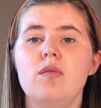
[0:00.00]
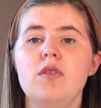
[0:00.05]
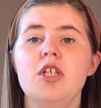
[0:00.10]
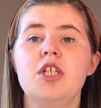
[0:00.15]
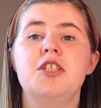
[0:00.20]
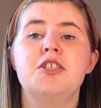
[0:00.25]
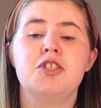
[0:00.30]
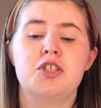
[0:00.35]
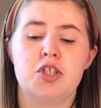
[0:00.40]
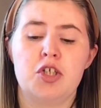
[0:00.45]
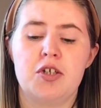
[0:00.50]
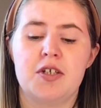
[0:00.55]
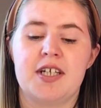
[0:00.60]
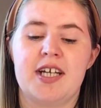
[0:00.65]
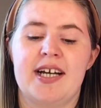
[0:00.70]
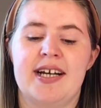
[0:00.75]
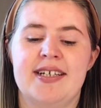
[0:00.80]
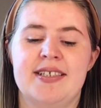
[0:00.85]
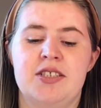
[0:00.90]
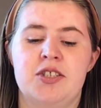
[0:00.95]
So
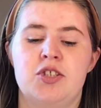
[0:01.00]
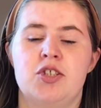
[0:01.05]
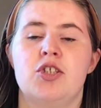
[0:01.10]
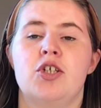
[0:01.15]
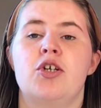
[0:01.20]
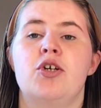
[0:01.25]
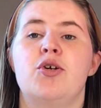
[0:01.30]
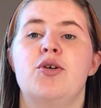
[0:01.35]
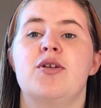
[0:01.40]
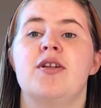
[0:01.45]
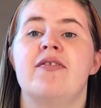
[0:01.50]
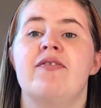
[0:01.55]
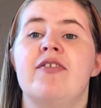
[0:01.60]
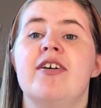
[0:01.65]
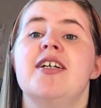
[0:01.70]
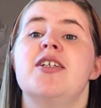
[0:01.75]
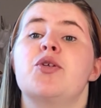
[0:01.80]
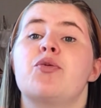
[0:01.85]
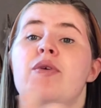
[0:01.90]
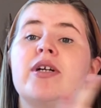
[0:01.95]
guys, so the
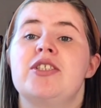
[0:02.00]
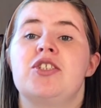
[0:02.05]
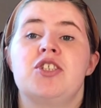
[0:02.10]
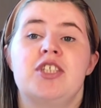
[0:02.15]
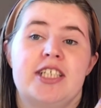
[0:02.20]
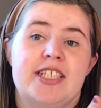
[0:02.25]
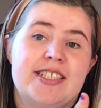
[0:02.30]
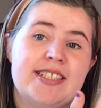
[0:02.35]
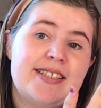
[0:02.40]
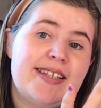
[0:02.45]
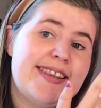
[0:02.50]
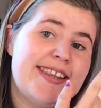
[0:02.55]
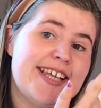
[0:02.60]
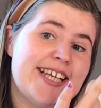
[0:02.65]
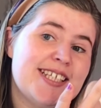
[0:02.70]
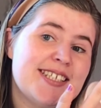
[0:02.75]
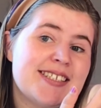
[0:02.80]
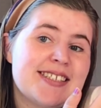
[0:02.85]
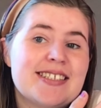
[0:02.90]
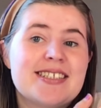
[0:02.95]
first question is
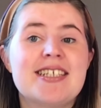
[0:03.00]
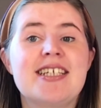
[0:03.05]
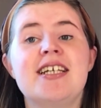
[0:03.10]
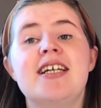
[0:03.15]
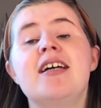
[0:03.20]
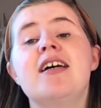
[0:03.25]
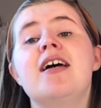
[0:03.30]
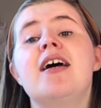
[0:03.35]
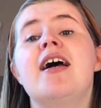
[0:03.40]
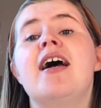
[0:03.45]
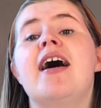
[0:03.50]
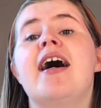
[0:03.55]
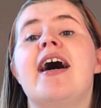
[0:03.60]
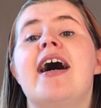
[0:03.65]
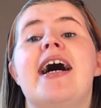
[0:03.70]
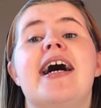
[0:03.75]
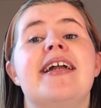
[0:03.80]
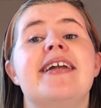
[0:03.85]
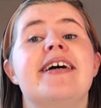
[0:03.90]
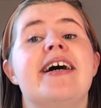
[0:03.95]
this.
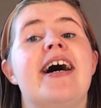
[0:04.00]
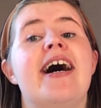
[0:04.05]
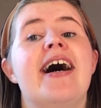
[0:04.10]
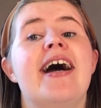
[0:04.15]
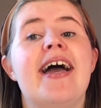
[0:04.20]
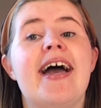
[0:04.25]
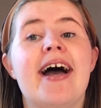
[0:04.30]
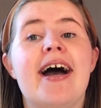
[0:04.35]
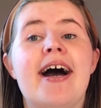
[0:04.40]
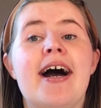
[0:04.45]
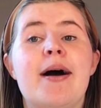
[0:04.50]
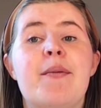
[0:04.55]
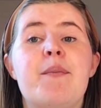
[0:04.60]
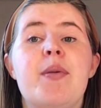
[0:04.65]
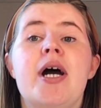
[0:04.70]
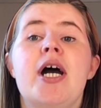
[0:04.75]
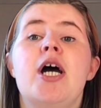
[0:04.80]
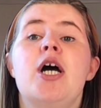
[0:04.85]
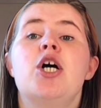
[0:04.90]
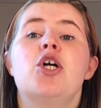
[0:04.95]
And I am
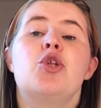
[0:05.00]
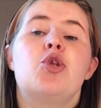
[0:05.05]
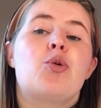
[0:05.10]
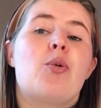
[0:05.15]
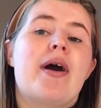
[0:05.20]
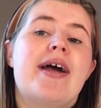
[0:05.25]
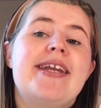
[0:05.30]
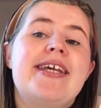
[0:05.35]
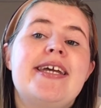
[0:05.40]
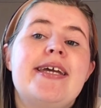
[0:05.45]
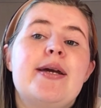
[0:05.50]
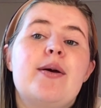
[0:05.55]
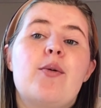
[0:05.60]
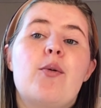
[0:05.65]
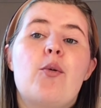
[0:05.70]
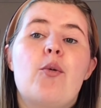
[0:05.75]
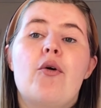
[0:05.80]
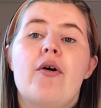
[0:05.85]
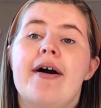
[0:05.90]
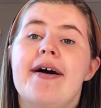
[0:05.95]

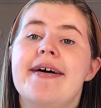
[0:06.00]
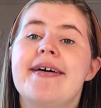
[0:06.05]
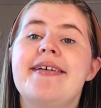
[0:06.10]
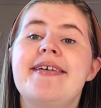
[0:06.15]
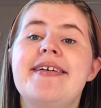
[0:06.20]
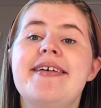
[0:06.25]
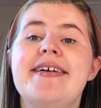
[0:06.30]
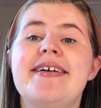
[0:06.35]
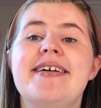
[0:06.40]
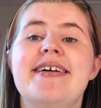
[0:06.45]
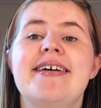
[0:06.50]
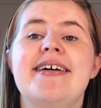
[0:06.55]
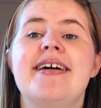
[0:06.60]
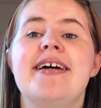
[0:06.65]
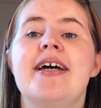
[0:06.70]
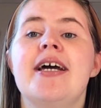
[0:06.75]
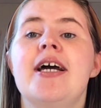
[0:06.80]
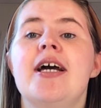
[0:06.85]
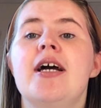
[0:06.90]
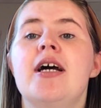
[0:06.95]
21.
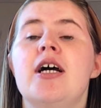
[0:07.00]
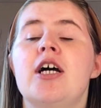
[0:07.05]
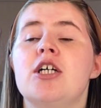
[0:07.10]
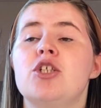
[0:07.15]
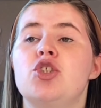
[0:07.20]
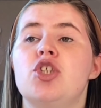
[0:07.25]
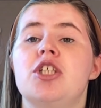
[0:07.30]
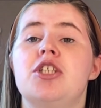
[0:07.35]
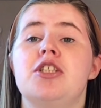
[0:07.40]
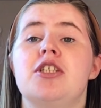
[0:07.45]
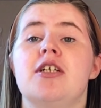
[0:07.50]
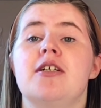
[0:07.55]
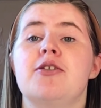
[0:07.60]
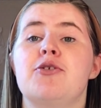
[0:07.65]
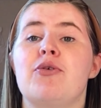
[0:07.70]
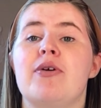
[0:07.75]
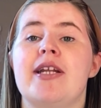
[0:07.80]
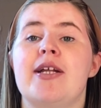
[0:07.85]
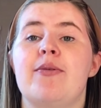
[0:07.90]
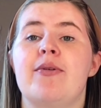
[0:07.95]
Just turned
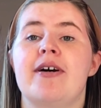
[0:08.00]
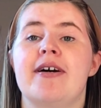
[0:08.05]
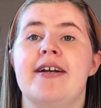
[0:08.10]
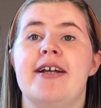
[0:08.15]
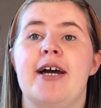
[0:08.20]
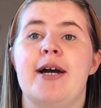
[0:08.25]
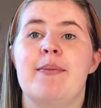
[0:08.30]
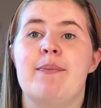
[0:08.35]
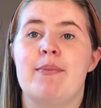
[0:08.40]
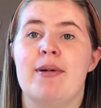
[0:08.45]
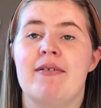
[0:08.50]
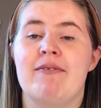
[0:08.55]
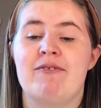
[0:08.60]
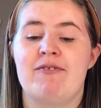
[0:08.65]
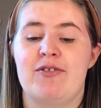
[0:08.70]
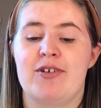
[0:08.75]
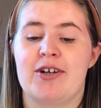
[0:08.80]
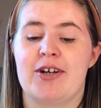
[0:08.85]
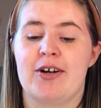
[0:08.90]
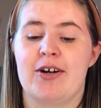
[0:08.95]
21 a month
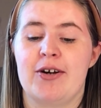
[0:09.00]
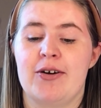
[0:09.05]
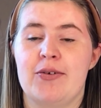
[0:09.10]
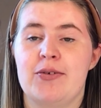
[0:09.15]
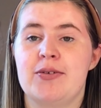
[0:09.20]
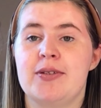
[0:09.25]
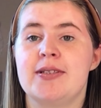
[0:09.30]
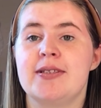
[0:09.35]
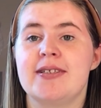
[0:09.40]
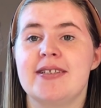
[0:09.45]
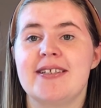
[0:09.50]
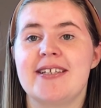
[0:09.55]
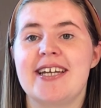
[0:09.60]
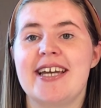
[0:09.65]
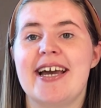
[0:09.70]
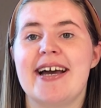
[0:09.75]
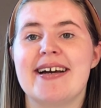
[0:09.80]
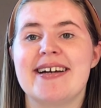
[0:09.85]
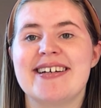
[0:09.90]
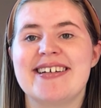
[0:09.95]
ago. So yeah.
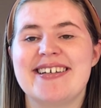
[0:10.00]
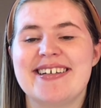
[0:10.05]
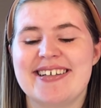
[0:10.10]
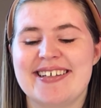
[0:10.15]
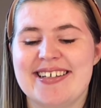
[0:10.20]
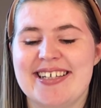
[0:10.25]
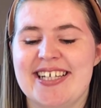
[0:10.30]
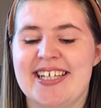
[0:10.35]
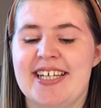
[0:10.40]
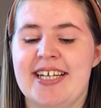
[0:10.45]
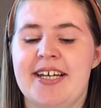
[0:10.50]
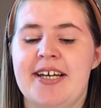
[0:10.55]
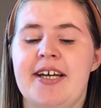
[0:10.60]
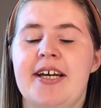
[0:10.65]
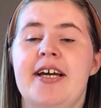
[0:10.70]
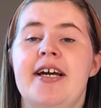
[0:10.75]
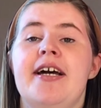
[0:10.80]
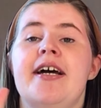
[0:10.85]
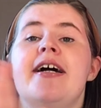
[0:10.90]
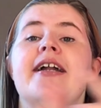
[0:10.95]

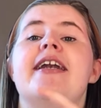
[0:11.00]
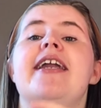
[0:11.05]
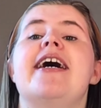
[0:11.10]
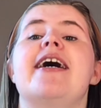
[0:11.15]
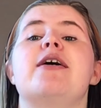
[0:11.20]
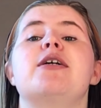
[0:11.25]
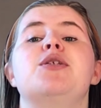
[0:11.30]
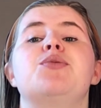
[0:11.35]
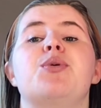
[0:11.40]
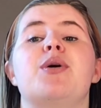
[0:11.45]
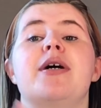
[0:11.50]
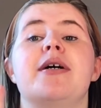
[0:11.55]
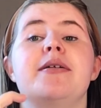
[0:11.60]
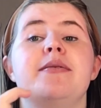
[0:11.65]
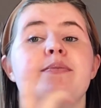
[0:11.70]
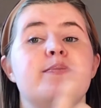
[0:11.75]
Next one.